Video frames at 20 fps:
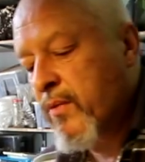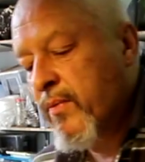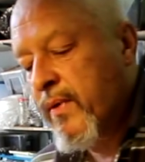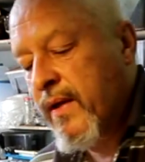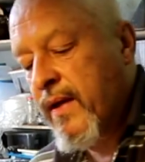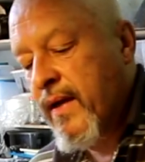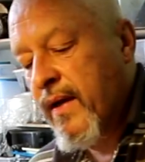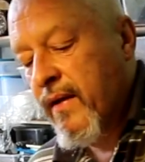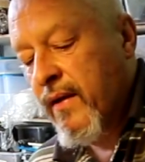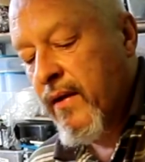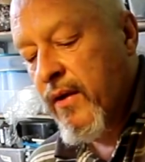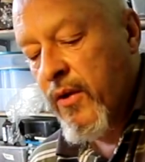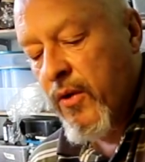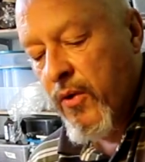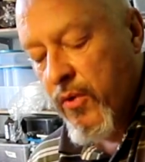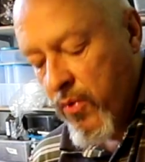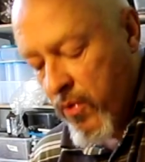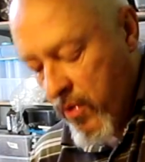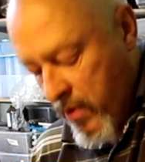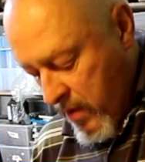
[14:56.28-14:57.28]
what we can
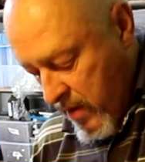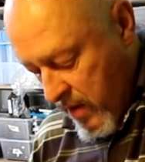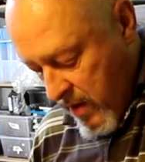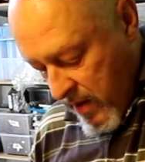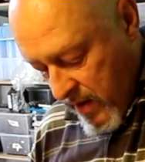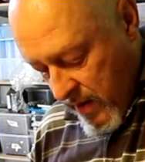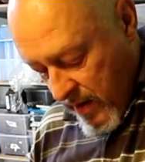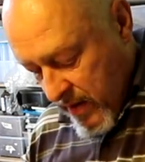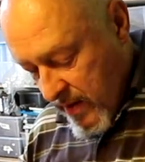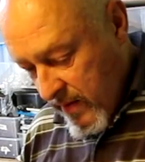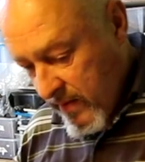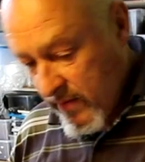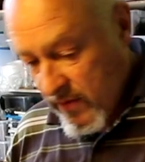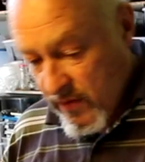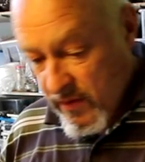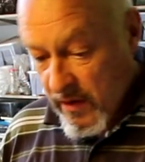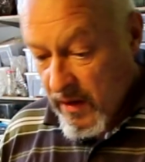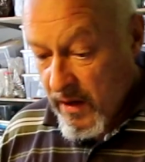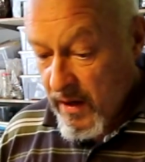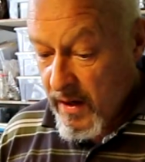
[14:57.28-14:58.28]
do is
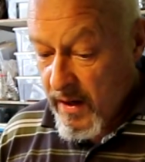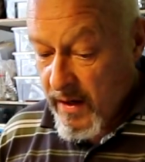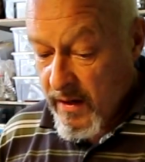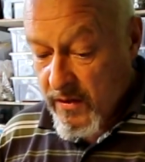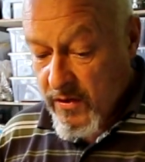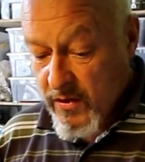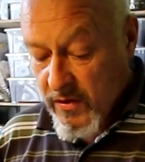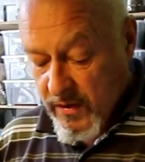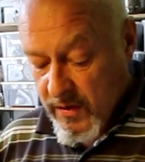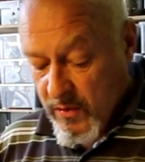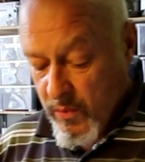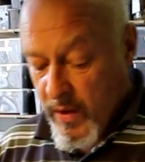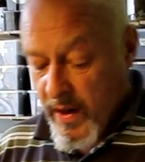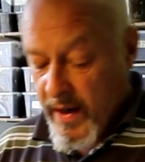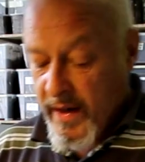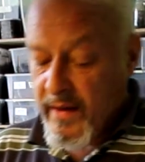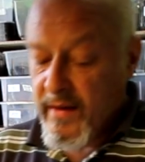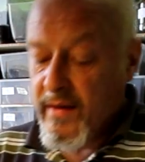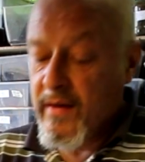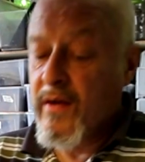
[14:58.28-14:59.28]
uh, just
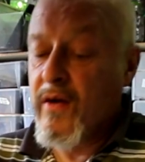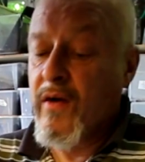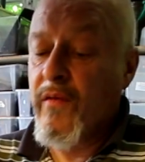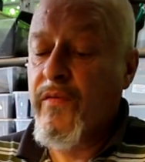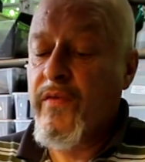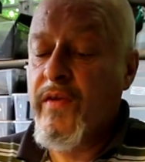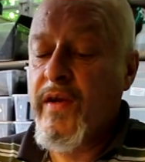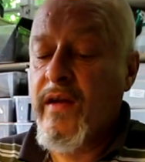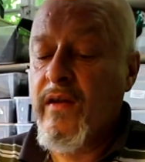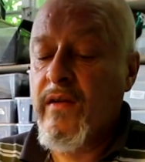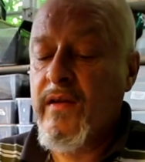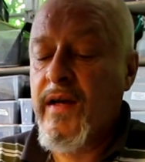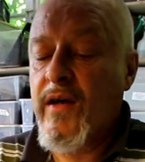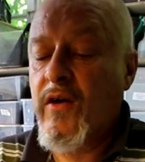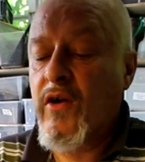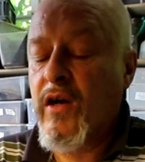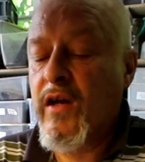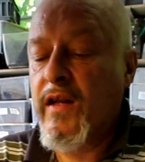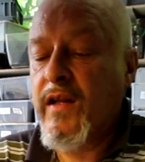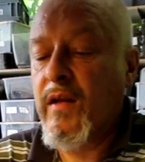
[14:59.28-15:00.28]
wait until they
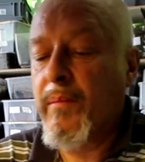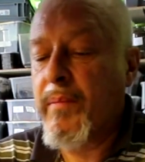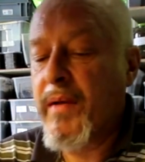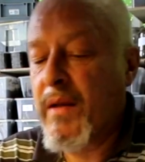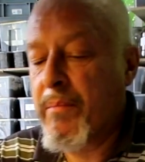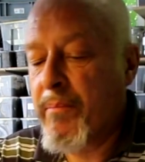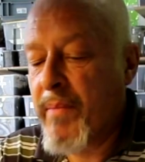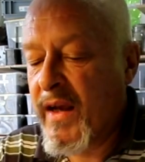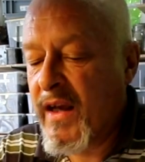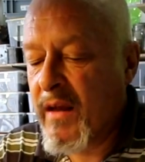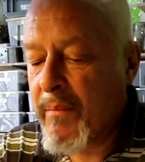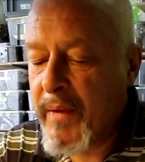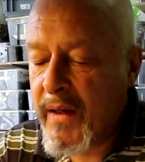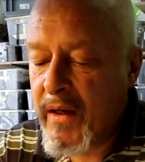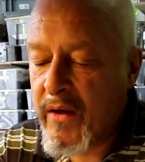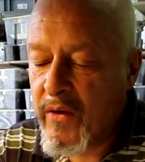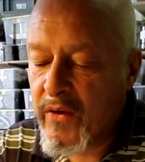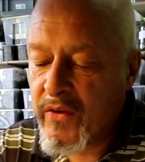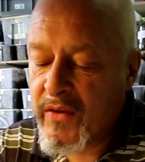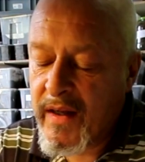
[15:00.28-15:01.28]
are a little bit bigger
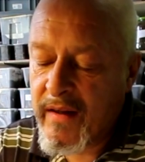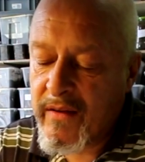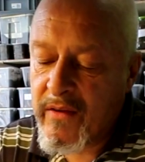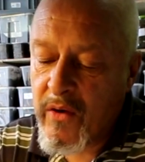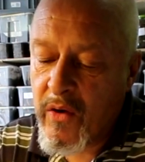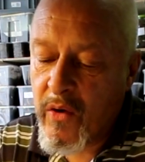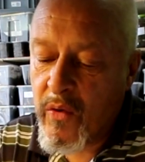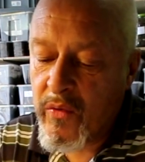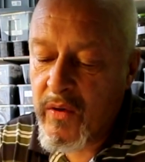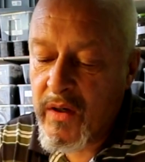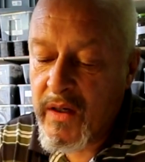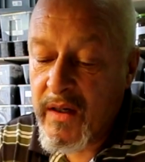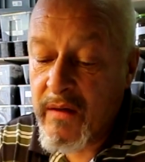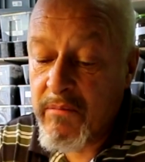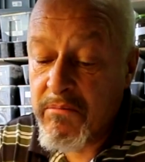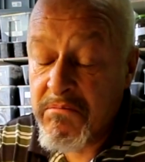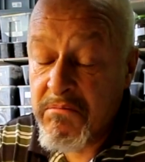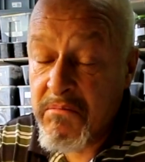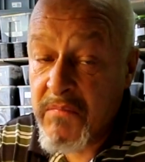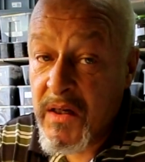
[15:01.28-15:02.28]
because that's only